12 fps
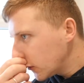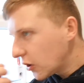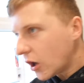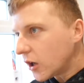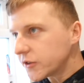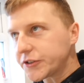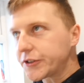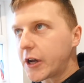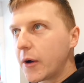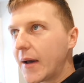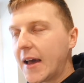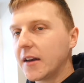you can't just
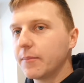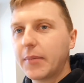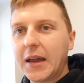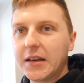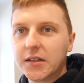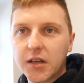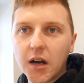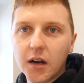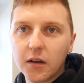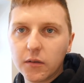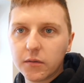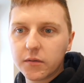go ahead and paint
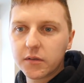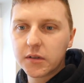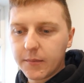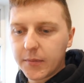tiles